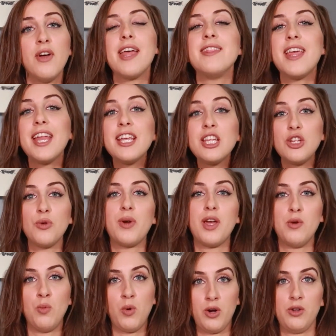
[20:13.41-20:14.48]
And then you
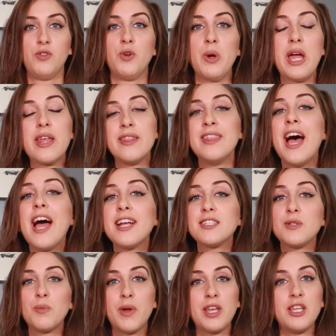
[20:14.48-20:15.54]
can work through it.
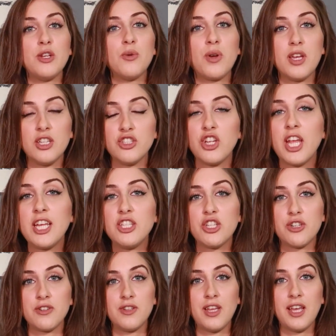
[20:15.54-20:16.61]
That's when you can change
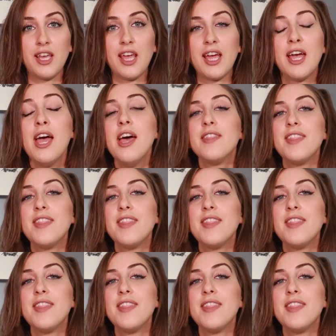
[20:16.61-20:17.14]
your thinking.